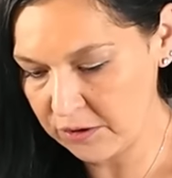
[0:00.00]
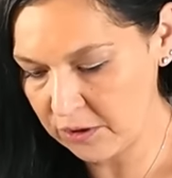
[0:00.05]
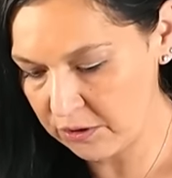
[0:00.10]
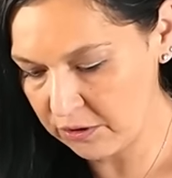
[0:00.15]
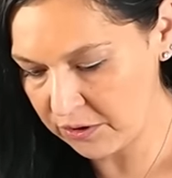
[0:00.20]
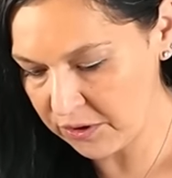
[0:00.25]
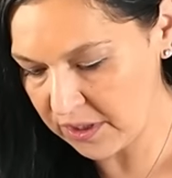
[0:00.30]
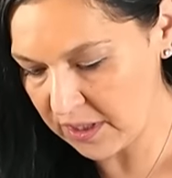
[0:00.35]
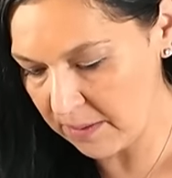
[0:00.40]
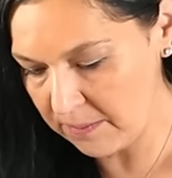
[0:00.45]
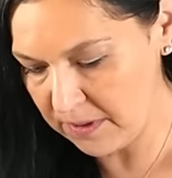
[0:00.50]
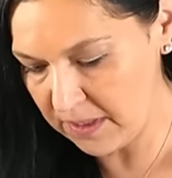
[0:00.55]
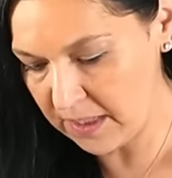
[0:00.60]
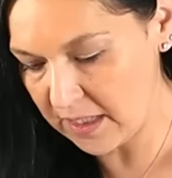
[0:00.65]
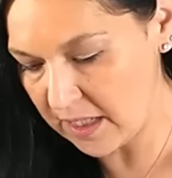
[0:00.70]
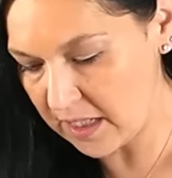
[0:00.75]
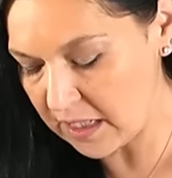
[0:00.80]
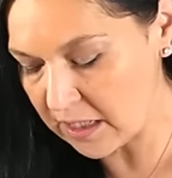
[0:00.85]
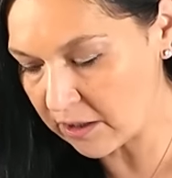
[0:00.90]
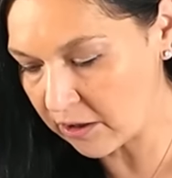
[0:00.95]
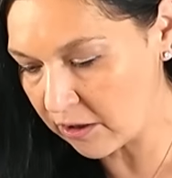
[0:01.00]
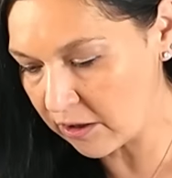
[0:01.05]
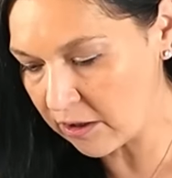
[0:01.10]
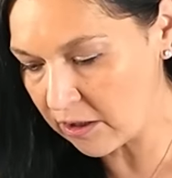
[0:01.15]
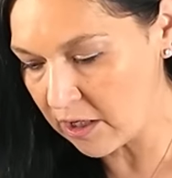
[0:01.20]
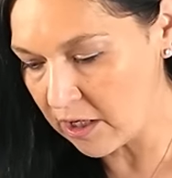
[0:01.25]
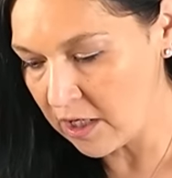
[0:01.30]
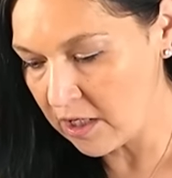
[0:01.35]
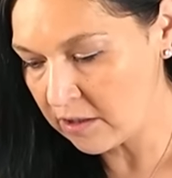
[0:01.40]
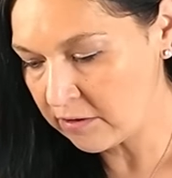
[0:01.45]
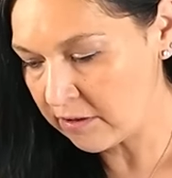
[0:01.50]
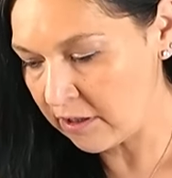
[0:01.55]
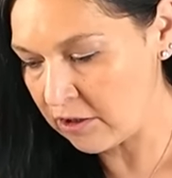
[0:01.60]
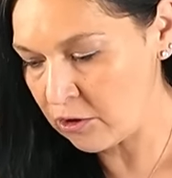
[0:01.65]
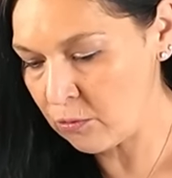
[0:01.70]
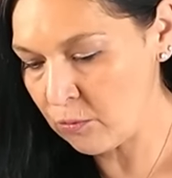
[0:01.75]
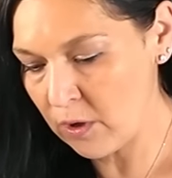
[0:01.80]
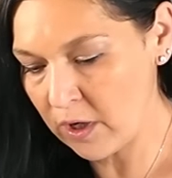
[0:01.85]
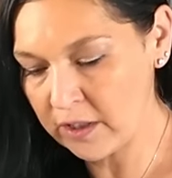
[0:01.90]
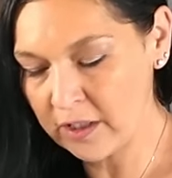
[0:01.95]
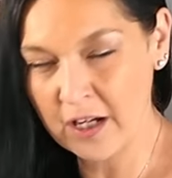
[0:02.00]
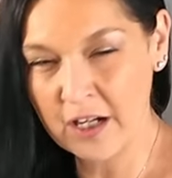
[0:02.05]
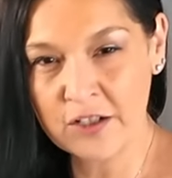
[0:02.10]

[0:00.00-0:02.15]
So there's something here that you want to